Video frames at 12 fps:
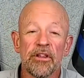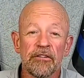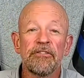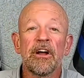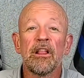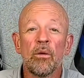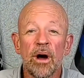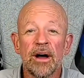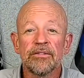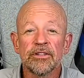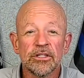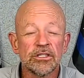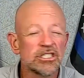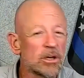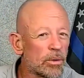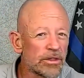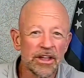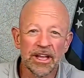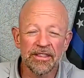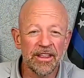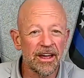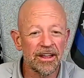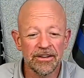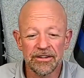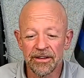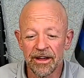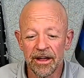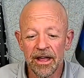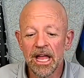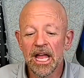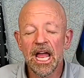their fellow officers, someone that